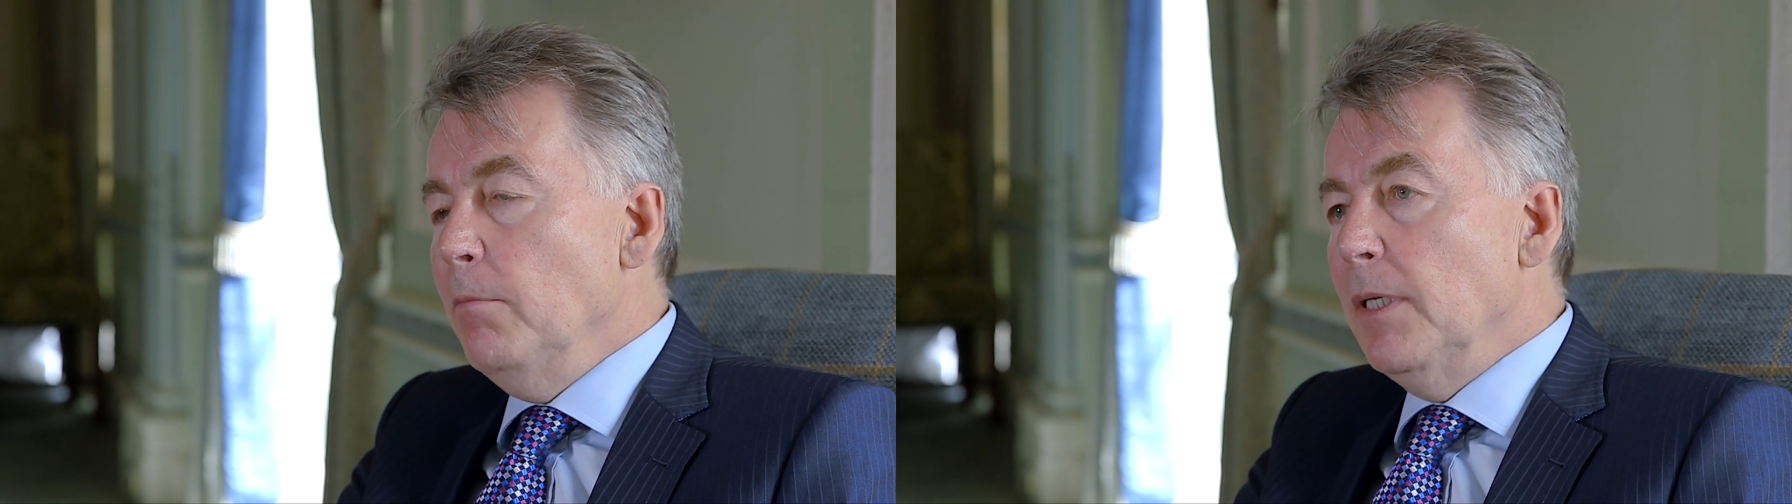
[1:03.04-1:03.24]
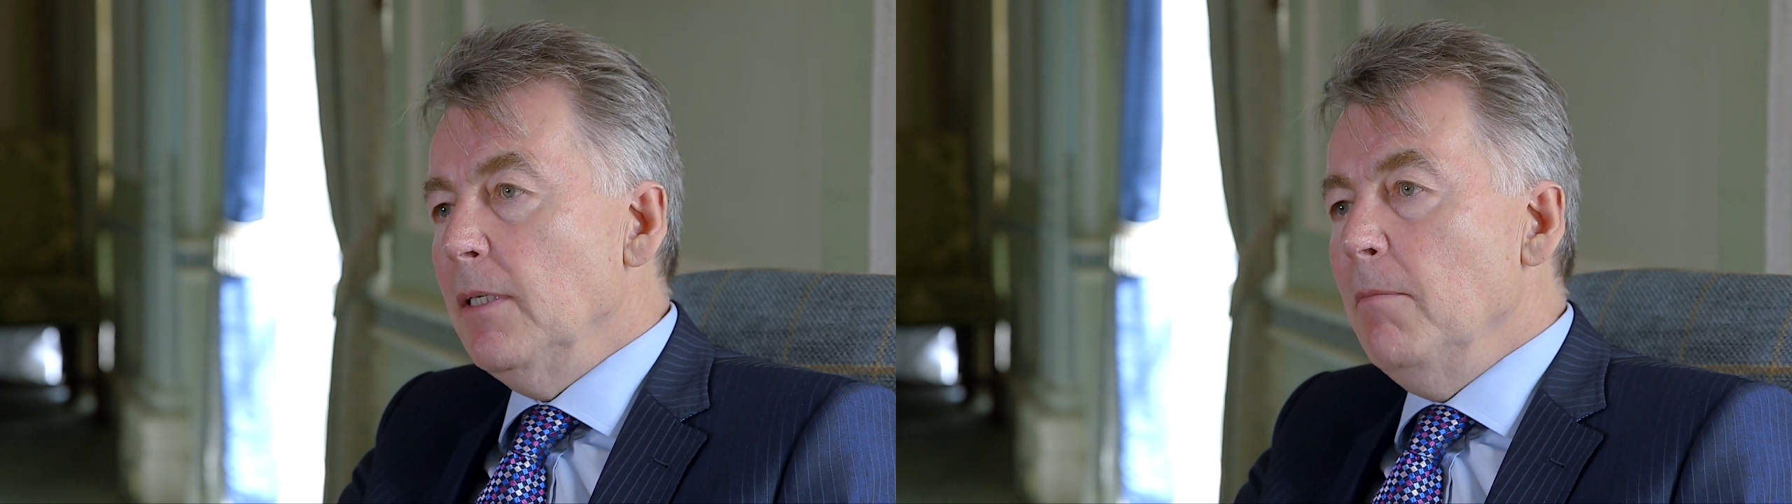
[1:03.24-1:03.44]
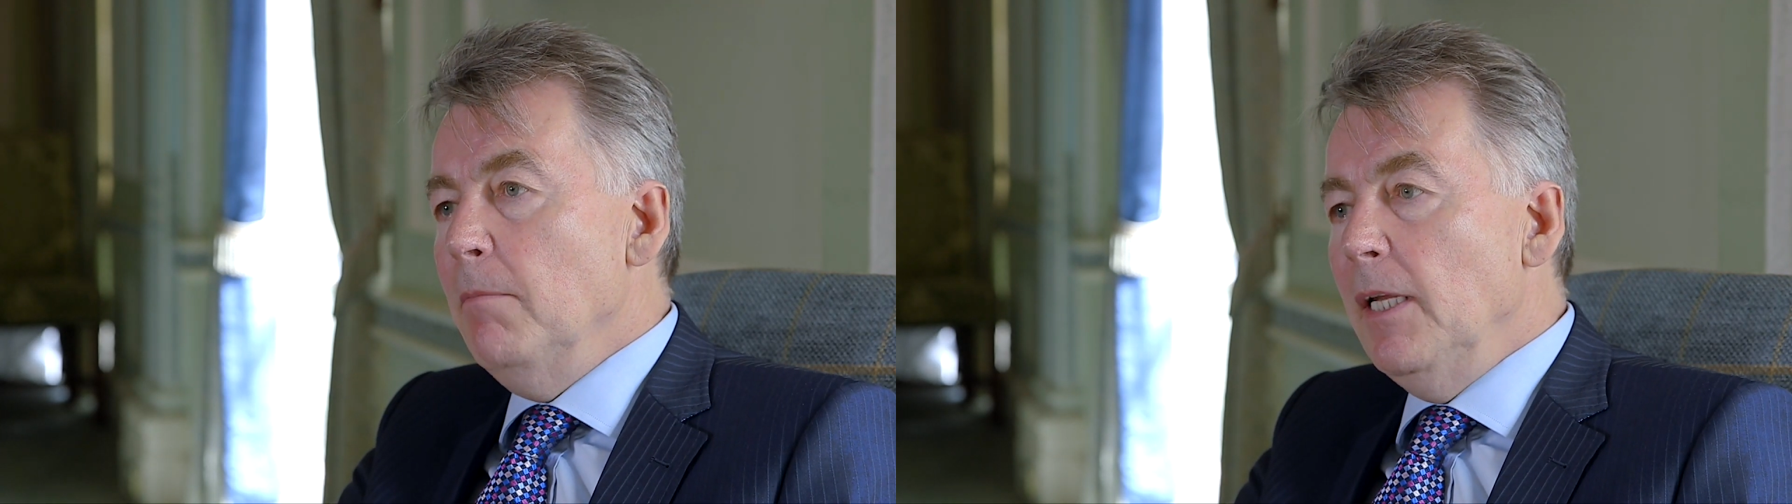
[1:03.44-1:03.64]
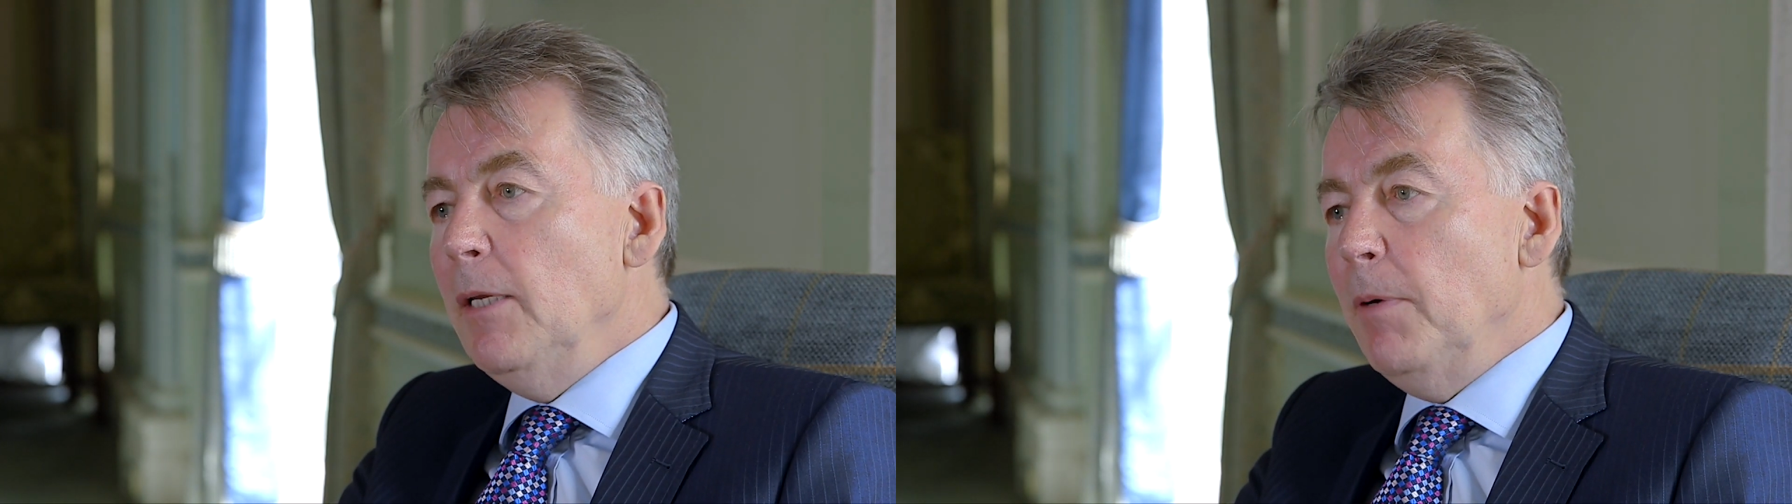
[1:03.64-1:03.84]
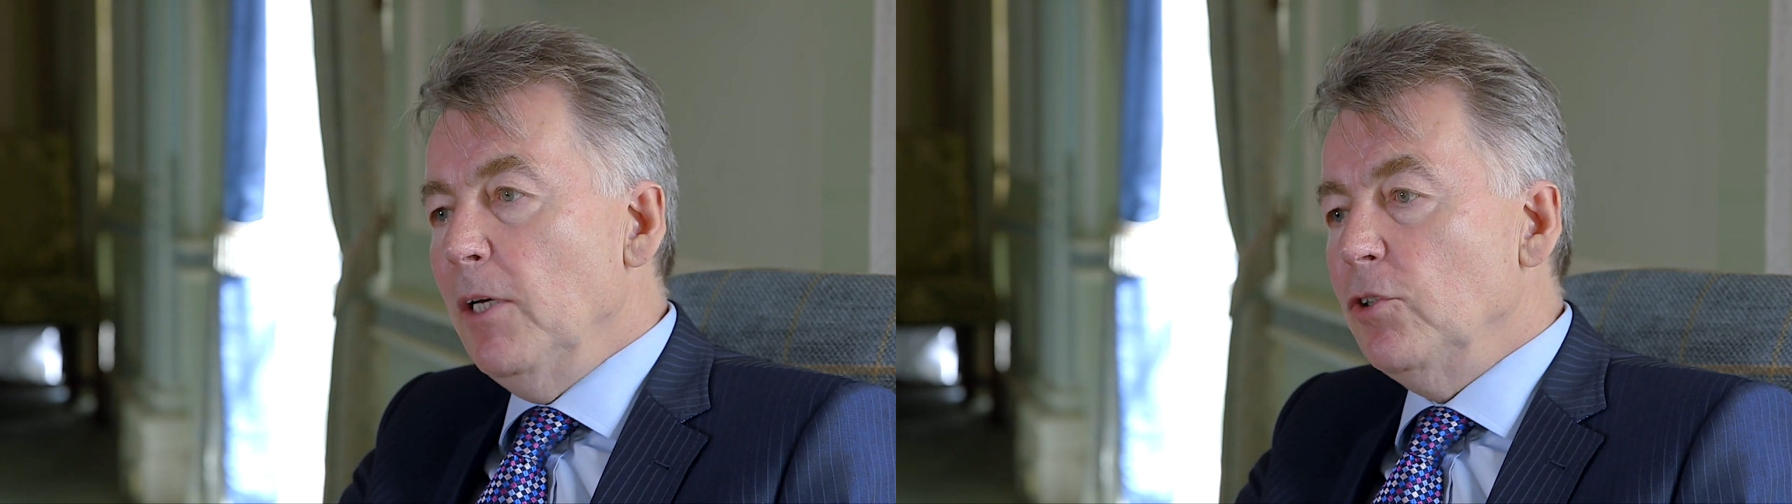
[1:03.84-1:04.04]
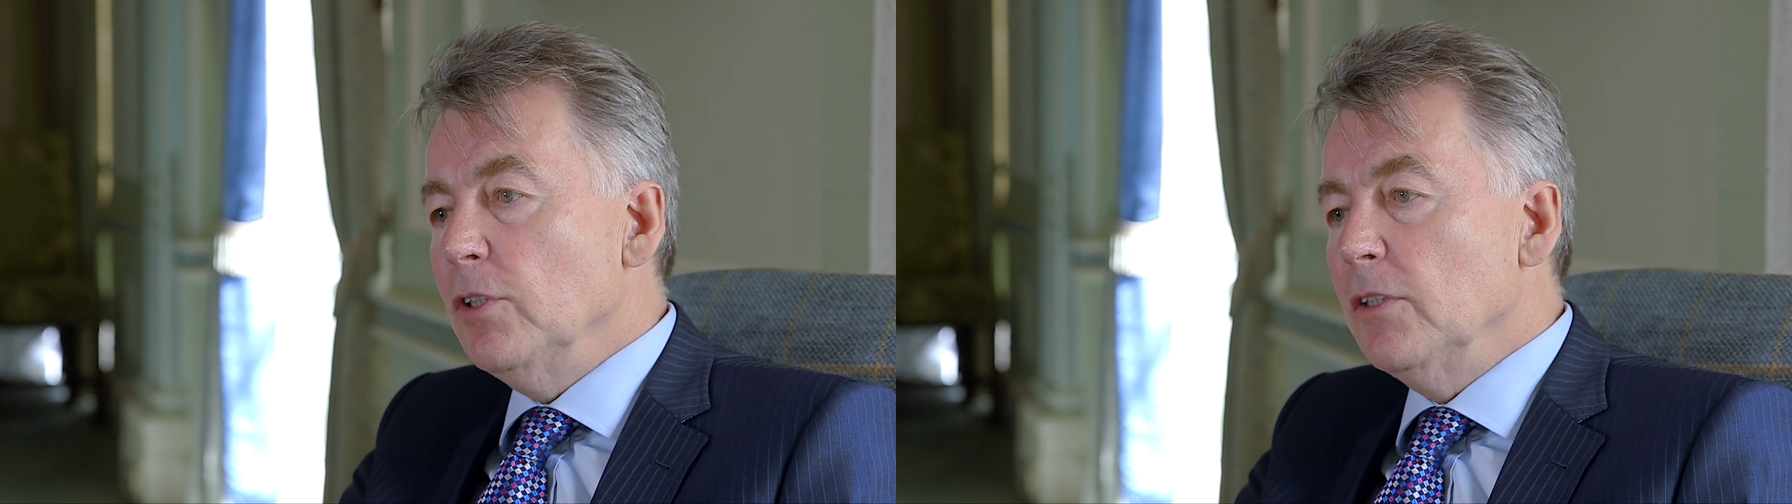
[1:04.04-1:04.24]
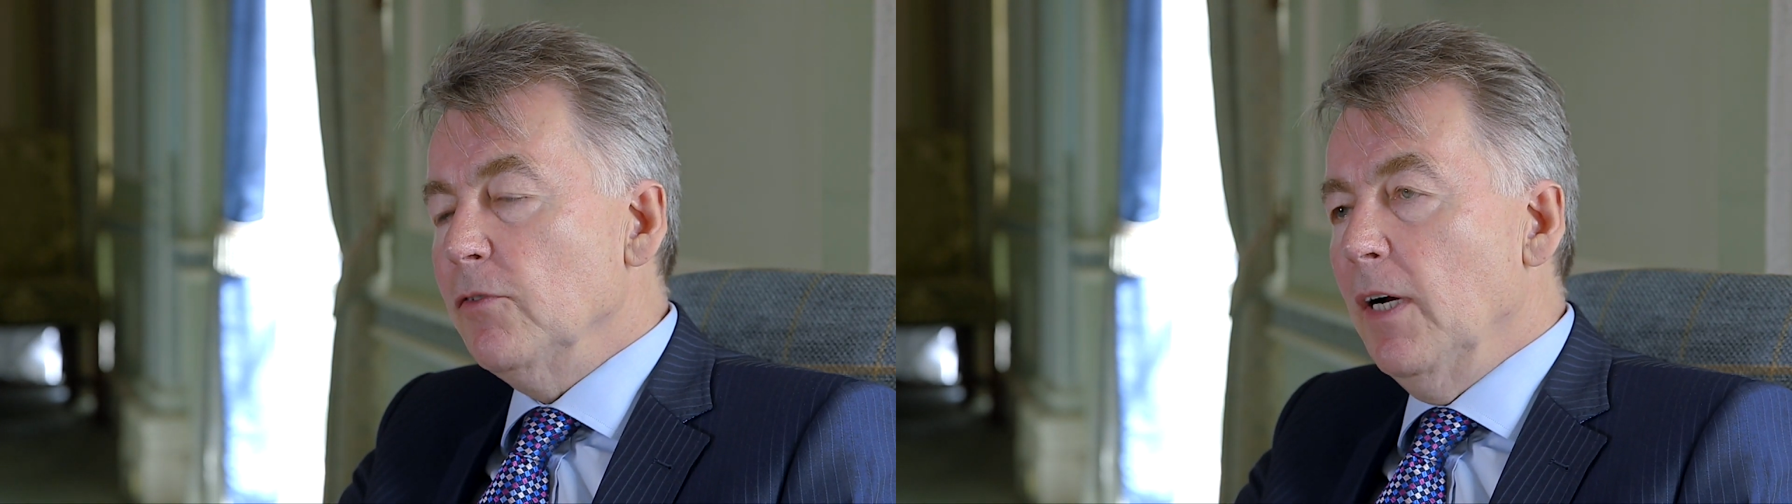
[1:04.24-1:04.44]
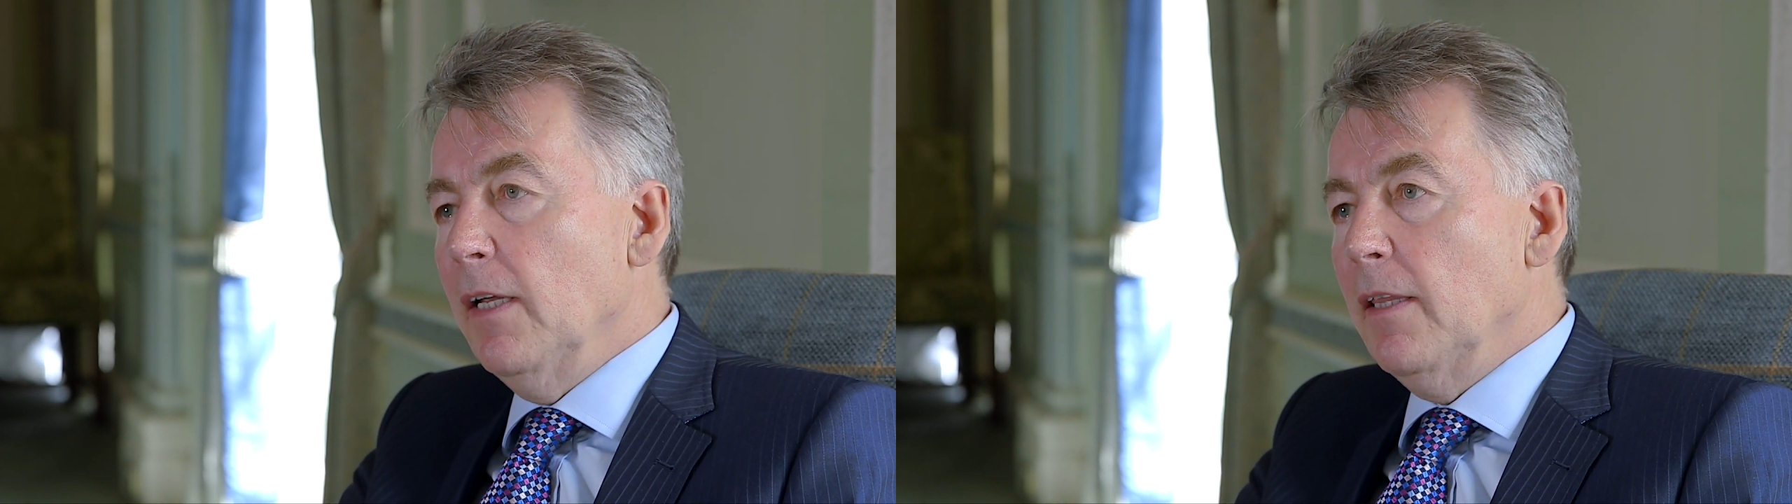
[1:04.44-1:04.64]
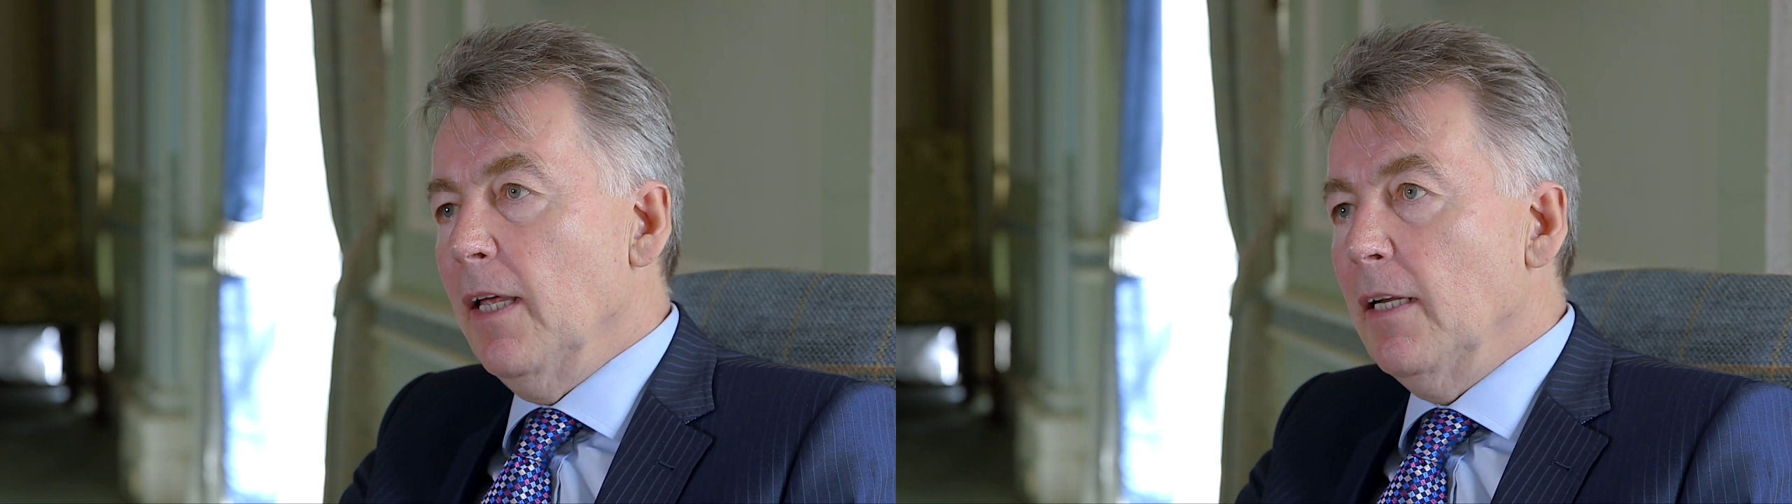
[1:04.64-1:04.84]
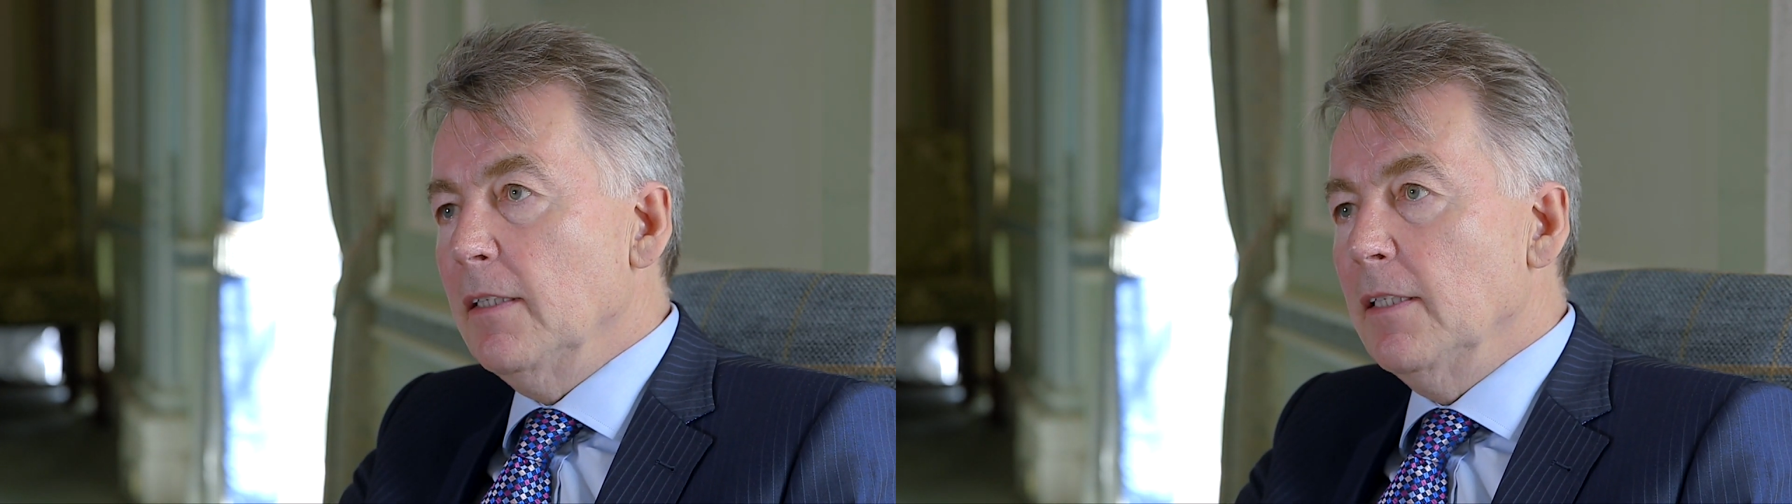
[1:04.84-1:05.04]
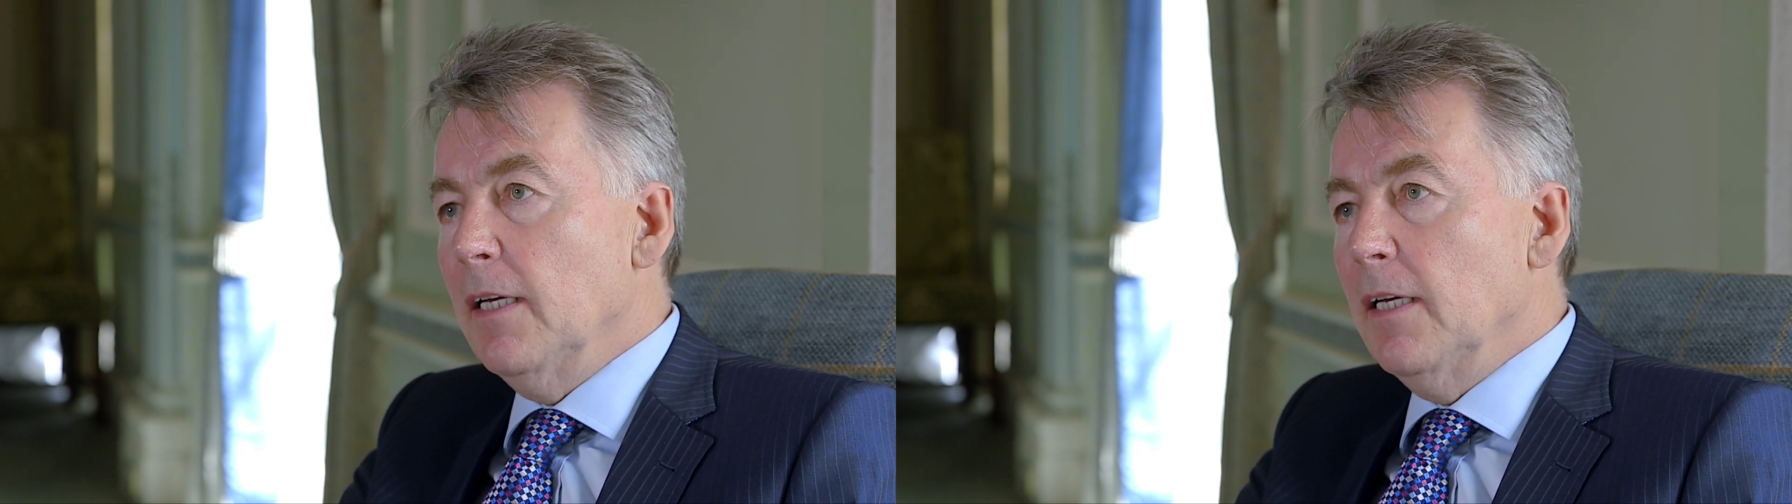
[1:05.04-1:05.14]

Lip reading: But many patients find that